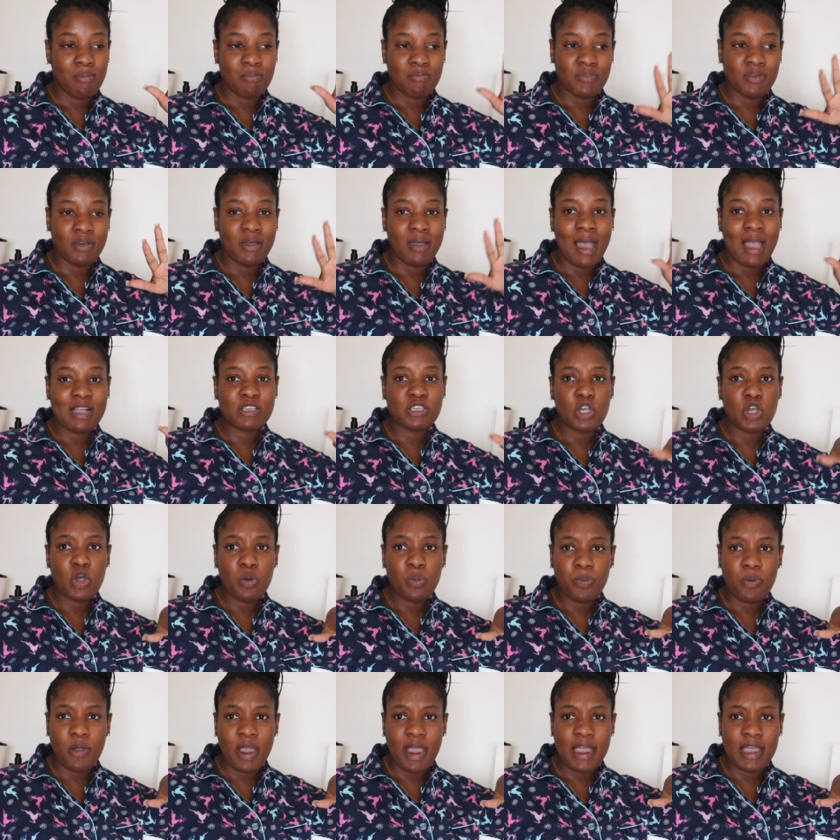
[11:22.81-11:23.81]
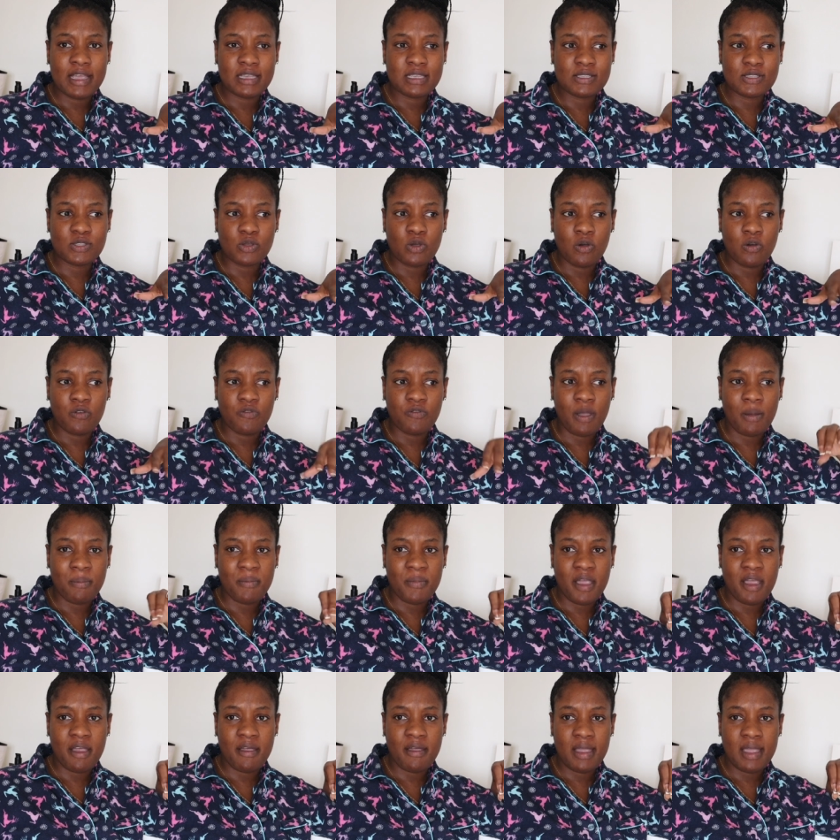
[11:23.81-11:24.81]
The actual price of
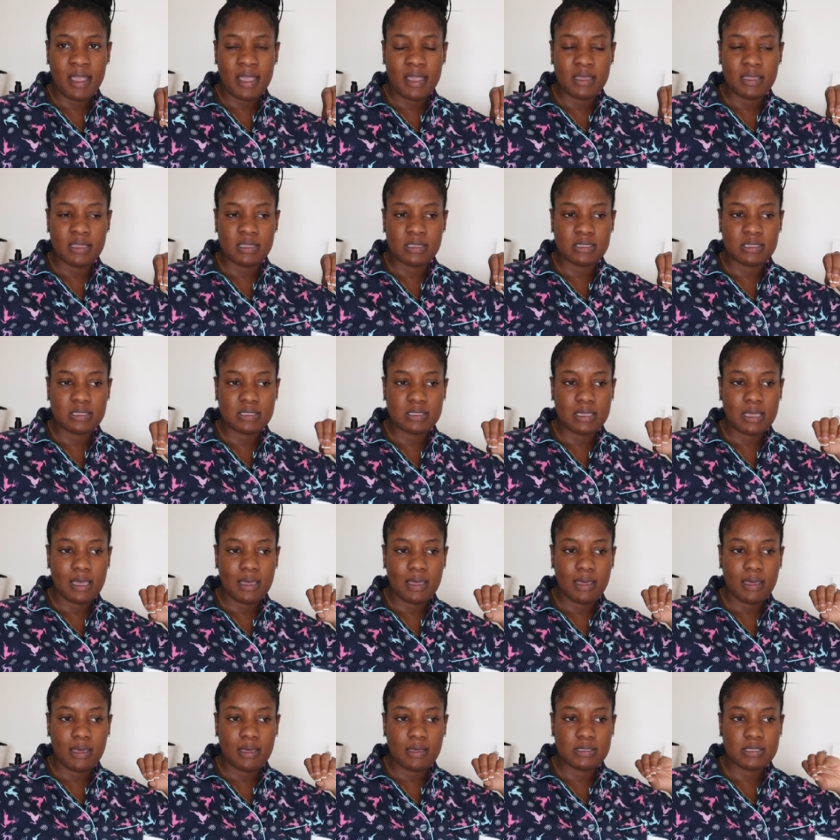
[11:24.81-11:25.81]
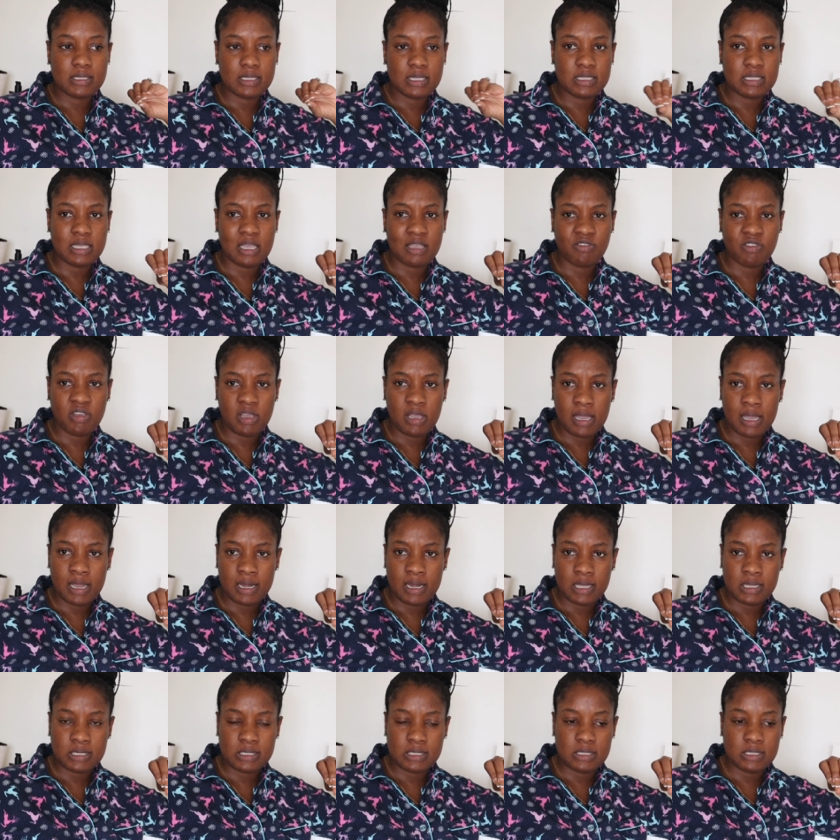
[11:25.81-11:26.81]
Amara is 600
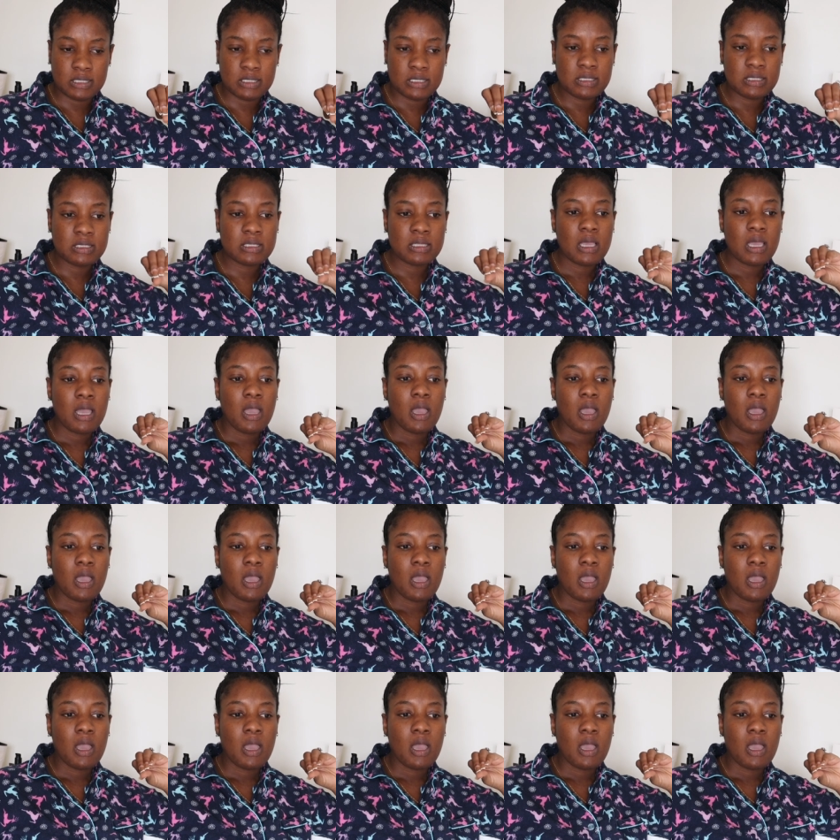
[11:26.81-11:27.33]
Ghana cedis,